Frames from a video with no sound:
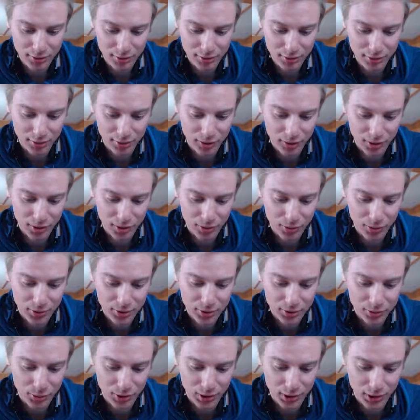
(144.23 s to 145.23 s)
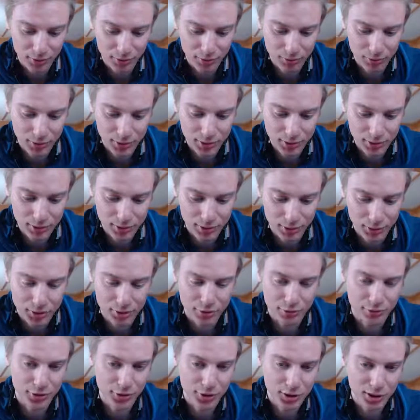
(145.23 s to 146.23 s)
Yes, win 12 wins. That
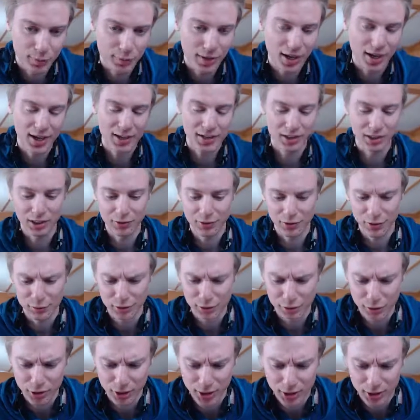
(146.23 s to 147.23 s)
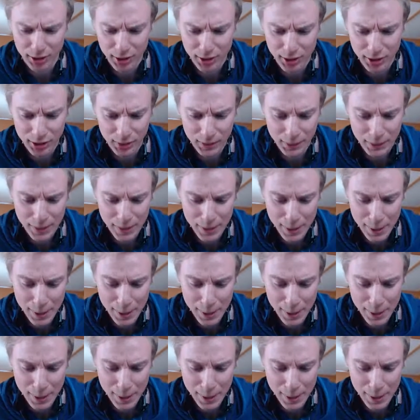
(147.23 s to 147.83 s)
was the first time. I had 11 before, I think.